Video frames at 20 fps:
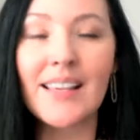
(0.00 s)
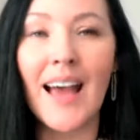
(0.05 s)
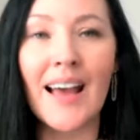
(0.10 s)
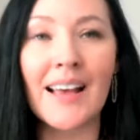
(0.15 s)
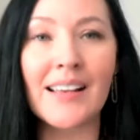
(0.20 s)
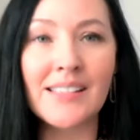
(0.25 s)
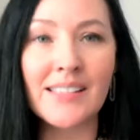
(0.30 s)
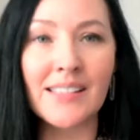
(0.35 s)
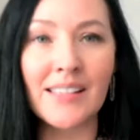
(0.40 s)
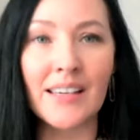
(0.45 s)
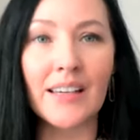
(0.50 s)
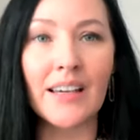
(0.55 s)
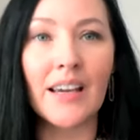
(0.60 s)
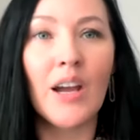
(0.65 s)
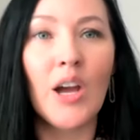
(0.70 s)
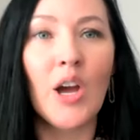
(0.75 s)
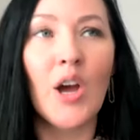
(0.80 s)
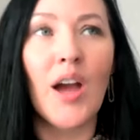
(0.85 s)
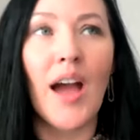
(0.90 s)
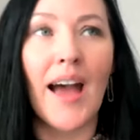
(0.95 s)
has the
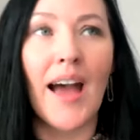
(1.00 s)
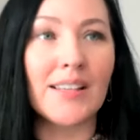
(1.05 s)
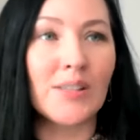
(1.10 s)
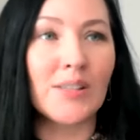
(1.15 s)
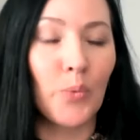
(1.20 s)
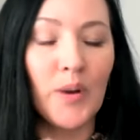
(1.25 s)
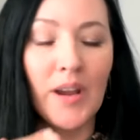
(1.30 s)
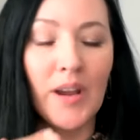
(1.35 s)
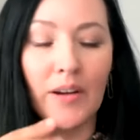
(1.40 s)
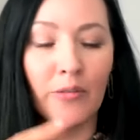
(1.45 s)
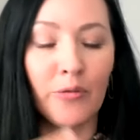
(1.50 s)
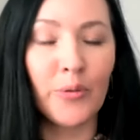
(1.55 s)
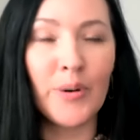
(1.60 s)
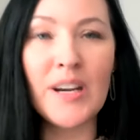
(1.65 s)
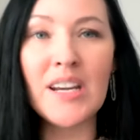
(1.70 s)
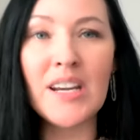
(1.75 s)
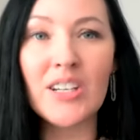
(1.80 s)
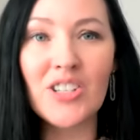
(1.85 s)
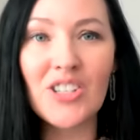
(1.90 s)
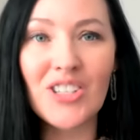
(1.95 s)
has we have
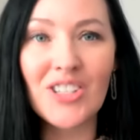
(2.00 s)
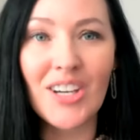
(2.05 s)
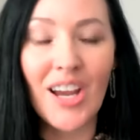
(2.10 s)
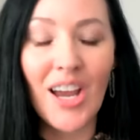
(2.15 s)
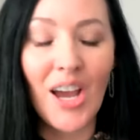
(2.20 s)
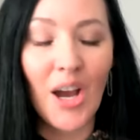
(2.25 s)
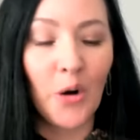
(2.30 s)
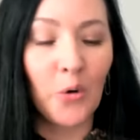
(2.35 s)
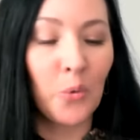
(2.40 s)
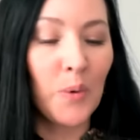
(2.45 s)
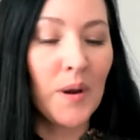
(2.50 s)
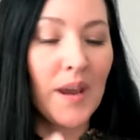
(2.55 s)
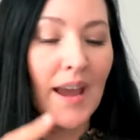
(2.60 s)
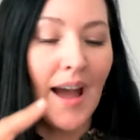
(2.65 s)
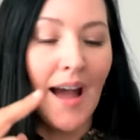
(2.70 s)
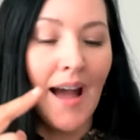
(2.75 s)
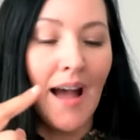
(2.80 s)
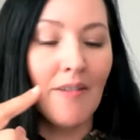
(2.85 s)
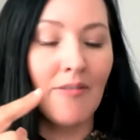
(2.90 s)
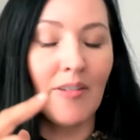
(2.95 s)
reach we
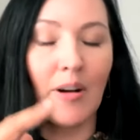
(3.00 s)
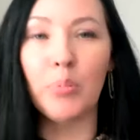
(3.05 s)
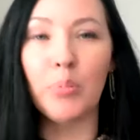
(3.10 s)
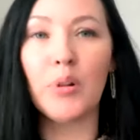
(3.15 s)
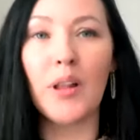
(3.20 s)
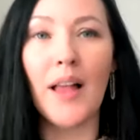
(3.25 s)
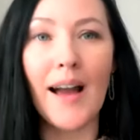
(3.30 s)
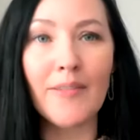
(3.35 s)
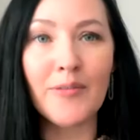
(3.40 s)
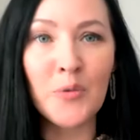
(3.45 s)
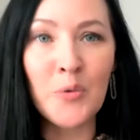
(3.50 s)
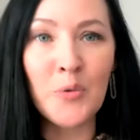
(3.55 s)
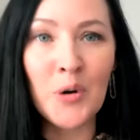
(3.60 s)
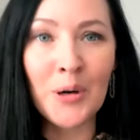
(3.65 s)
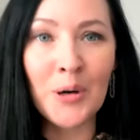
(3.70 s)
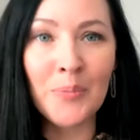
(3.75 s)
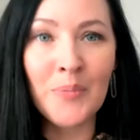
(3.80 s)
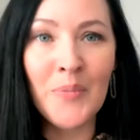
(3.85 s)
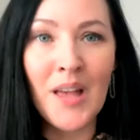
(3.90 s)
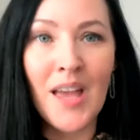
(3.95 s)
have a
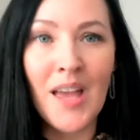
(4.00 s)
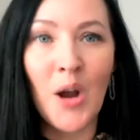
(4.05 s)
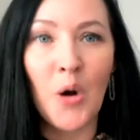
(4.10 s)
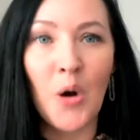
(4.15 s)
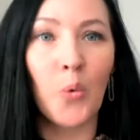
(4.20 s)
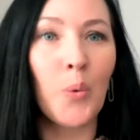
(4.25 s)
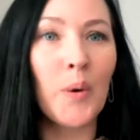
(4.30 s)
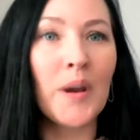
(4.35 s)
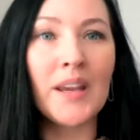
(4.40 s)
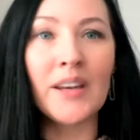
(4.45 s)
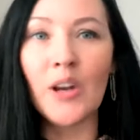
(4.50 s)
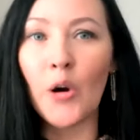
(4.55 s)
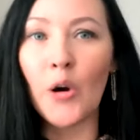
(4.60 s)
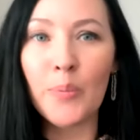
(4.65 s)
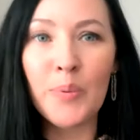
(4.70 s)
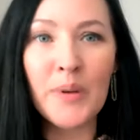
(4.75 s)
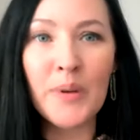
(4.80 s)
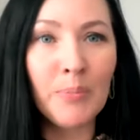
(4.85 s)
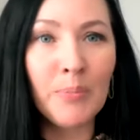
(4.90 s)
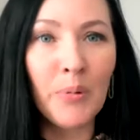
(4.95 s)
platform we know
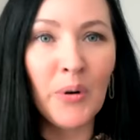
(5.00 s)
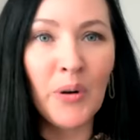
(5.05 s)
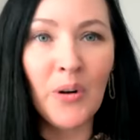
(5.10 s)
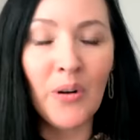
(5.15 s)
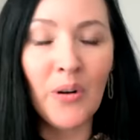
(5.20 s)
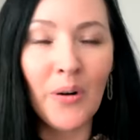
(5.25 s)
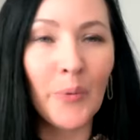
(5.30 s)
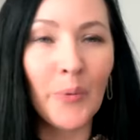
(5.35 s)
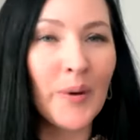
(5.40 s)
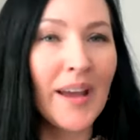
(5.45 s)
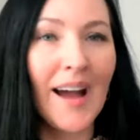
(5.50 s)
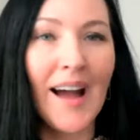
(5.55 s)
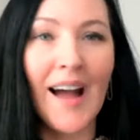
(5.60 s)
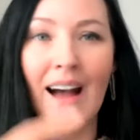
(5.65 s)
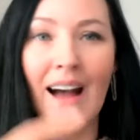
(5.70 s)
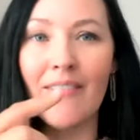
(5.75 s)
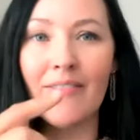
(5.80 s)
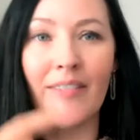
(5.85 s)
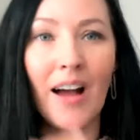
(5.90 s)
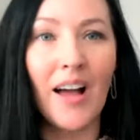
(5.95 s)
people we
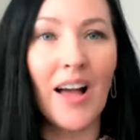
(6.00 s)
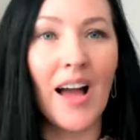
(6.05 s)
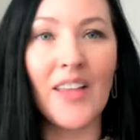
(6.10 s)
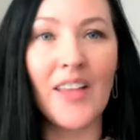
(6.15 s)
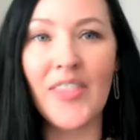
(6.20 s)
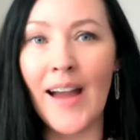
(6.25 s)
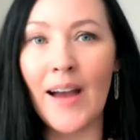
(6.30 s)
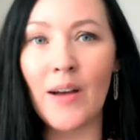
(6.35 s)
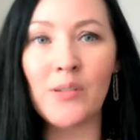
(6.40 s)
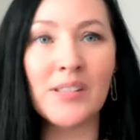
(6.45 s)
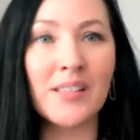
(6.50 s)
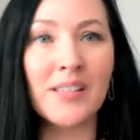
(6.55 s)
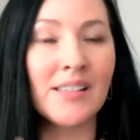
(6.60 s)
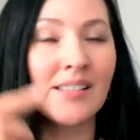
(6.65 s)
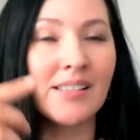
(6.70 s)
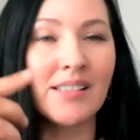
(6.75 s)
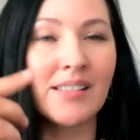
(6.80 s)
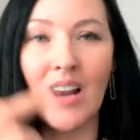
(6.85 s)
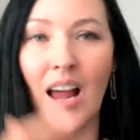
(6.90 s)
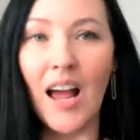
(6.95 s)
have
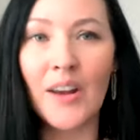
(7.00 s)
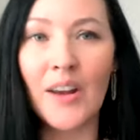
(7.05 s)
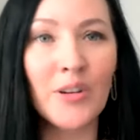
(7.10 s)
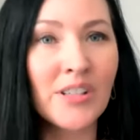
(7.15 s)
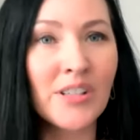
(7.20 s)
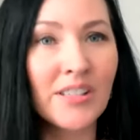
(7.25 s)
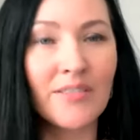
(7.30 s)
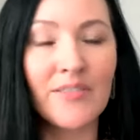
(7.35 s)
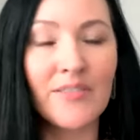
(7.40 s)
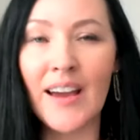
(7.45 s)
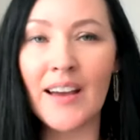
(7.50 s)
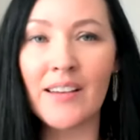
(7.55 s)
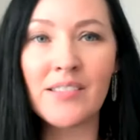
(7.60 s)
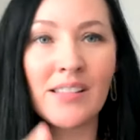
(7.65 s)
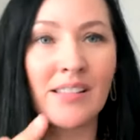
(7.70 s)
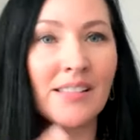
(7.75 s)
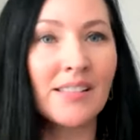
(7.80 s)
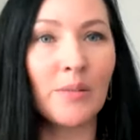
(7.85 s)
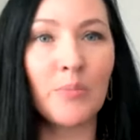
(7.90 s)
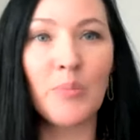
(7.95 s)
thousands and hundreds of
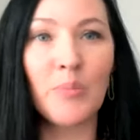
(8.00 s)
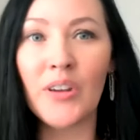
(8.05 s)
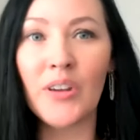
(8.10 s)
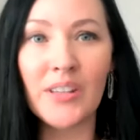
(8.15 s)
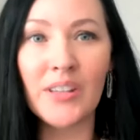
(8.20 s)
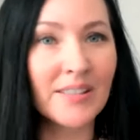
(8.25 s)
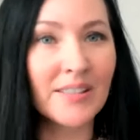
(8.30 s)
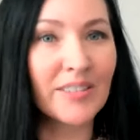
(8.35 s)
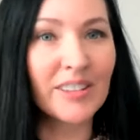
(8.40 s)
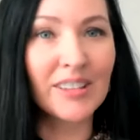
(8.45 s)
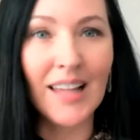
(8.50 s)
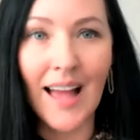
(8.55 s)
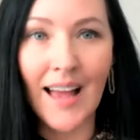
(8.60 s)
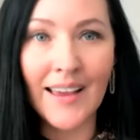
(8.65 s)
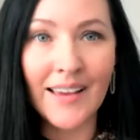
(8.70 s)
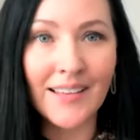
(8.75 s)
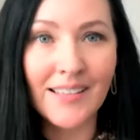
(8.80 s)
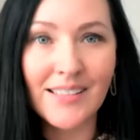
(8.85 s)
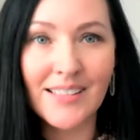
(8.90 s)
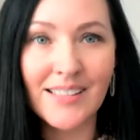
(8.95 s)
thousands and millions of
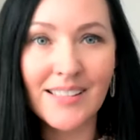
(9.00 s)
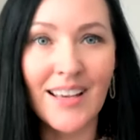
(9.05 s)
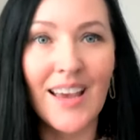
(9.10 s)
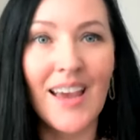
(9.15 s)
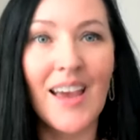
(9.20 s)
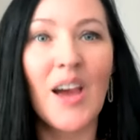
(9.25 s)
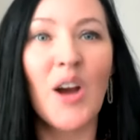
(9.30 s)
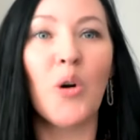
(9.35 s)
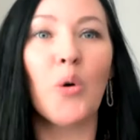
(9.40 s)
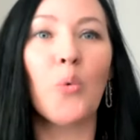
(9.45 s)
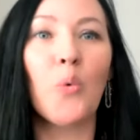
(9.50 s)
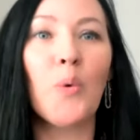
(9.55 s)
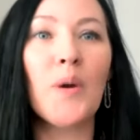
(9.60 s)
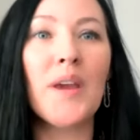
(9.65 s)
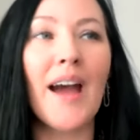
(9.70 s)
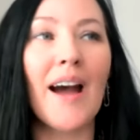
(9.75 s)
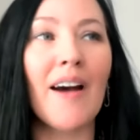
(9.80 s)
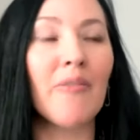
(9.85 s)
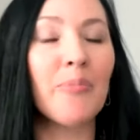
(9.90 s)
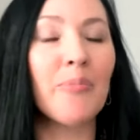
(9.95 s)
clients we
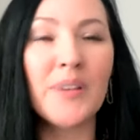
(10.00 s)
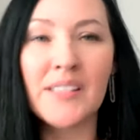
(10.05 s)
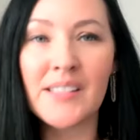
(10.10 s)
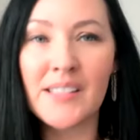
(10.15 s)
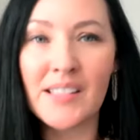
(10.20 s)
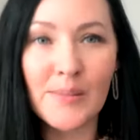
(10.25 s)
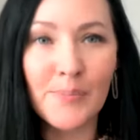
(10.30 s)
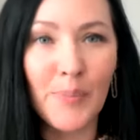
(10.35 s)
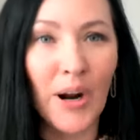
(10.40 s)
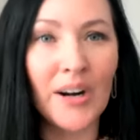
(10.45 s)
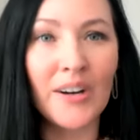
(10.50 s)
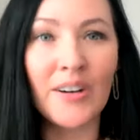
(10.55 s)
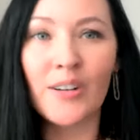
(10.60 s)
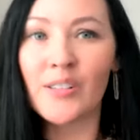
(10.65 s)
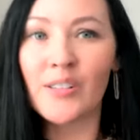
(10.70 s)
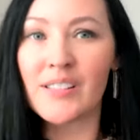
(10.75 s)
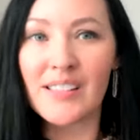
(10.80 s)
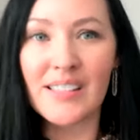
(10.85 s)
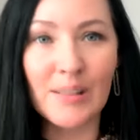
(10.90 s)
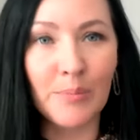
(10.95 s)
have business
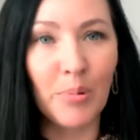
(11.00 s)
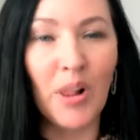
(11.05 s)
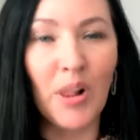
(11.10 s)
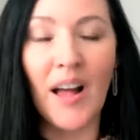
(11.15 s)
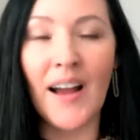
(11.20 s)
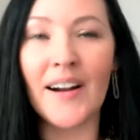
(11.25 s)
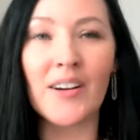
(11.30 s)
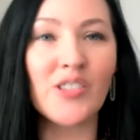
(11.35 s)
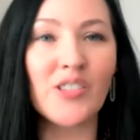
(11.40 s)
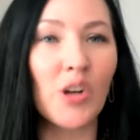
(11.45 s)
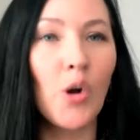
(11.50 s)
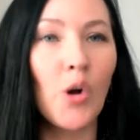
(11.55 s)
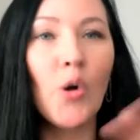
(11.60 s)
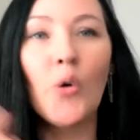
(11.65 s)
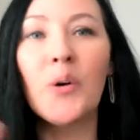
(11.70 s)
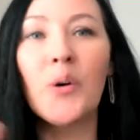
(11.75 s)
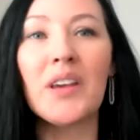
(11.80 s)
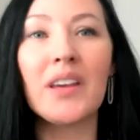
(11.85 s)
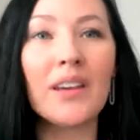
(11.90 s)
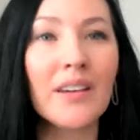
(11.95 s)
partners and suppliers a
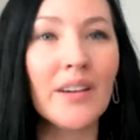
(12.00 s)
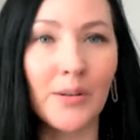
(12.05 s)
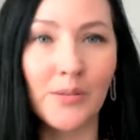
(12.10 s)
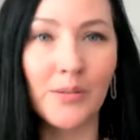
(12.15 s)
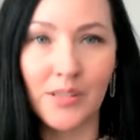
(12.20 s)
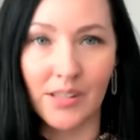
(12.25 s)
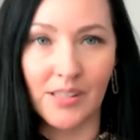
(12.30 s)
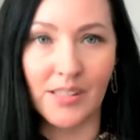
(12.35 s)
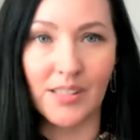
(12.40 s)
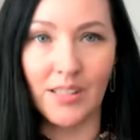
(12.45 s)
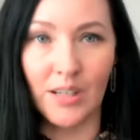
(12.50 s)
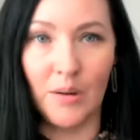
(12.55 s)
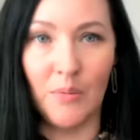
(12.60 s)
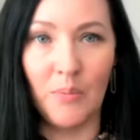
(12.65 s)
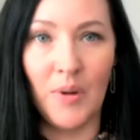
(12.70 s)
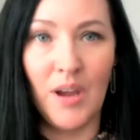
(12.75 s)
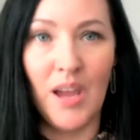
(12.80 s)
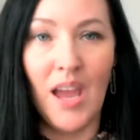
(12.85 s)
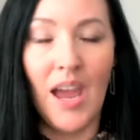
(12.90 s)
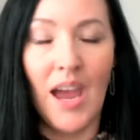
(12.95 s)
whole
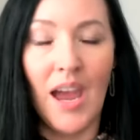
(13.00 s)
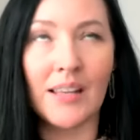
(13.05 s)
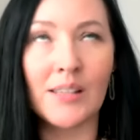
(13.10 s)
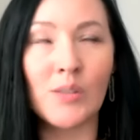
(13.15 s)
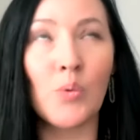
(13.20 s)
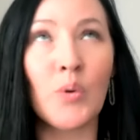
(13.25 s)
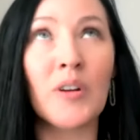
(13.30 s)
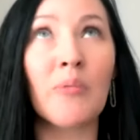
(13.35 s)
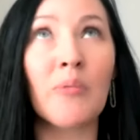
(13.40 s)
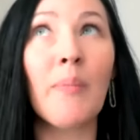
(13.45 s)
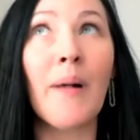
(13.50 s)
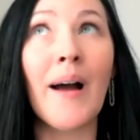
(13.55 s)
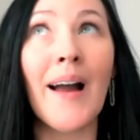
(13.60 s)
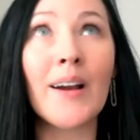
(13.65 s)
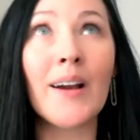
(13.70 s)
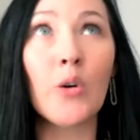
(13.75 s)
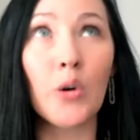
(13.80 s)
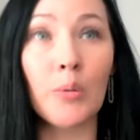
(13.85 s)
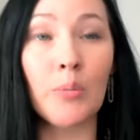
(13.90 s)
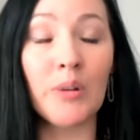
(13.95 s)
ecosystem and it's one of
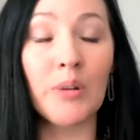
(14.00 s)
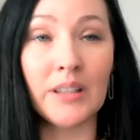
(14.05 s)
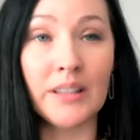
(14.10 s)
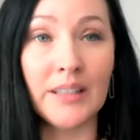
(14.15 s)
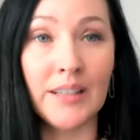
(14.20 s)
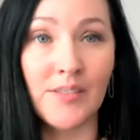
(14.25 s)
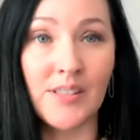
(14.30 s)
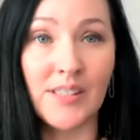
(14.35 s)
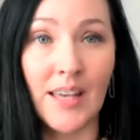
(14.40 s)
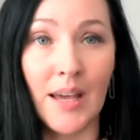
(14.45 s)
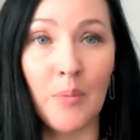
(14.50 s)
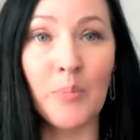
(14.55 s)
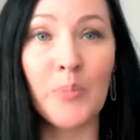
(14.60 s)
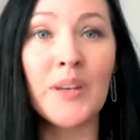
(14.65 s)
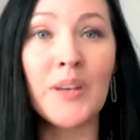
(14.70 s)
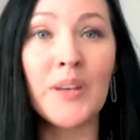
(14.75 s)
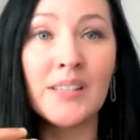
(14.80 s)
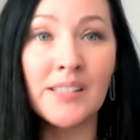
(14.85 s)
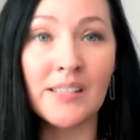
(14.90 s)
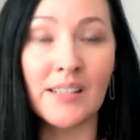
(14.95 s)
my core beliefs that
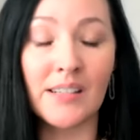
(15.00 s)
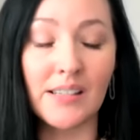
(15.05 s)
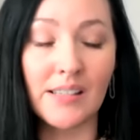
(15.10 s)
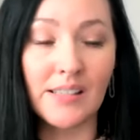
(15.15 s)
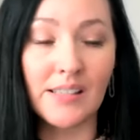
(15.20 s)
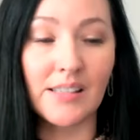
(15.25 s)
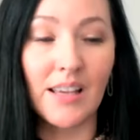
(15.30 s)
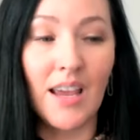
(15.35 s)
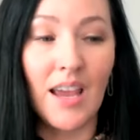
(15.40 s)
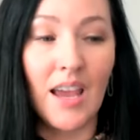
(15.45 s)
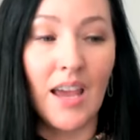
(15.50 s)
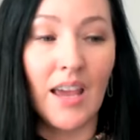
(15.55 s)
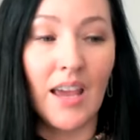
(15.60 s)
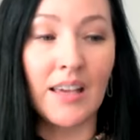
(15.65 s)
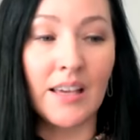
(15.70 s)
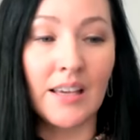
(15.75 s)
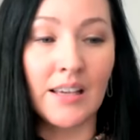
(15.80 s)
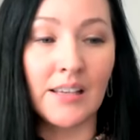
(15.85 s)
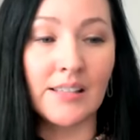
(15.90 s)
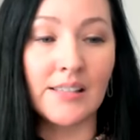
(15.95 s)
business
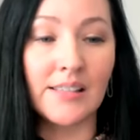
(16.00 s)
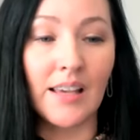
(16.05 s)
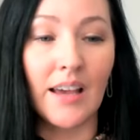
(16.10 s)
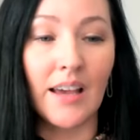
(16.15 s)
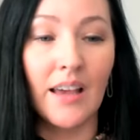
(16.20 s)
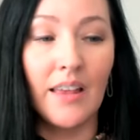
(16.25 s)
is